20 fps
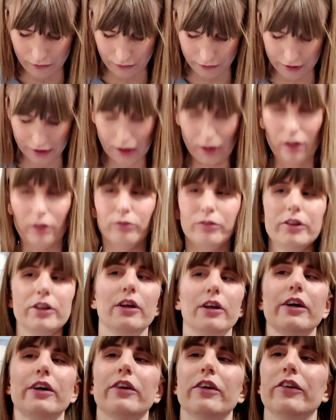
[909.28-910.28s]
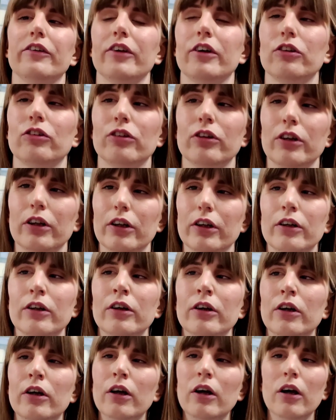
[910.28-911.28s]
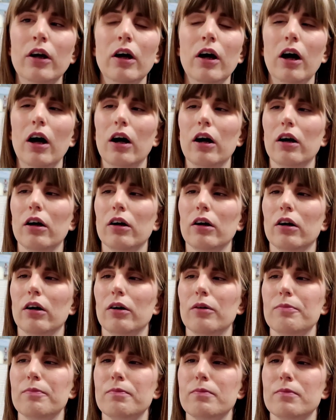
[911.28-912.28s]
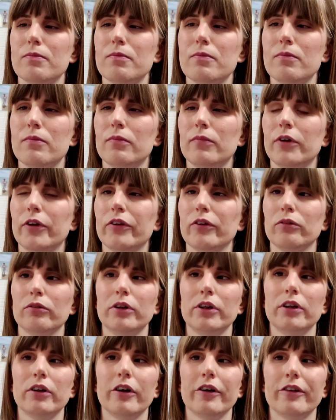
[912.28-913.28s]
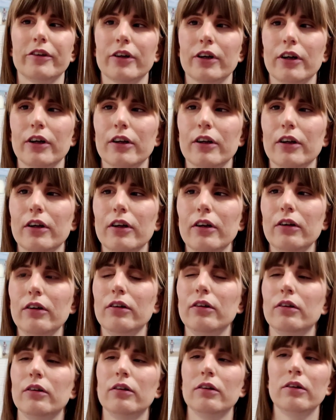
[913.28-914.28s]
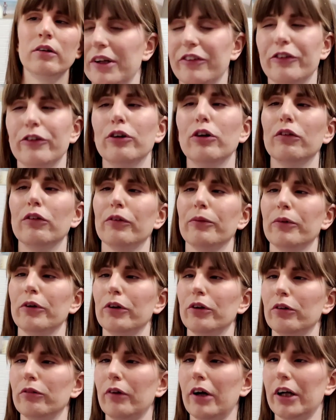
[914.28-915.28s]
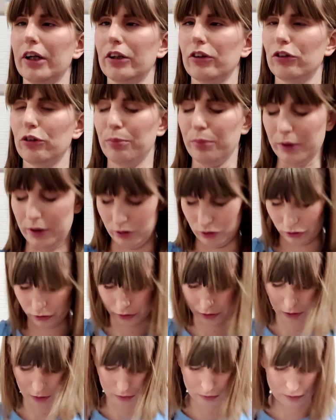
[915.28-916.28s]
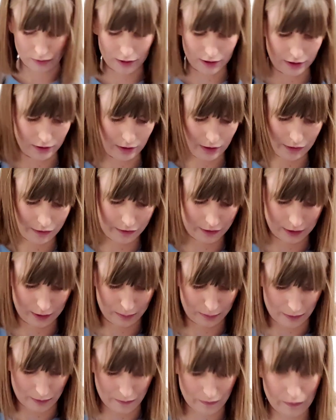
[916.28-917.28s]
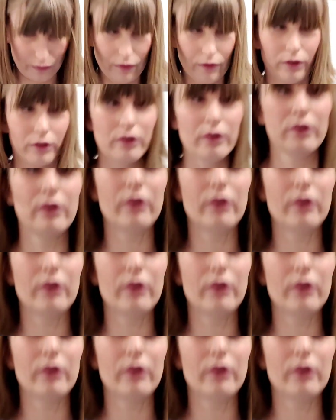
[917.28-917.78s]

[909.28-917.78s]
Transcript: So yeah, I really like this actually. It's a really nice colour, but it's not from the new range, but it just goes really nicely with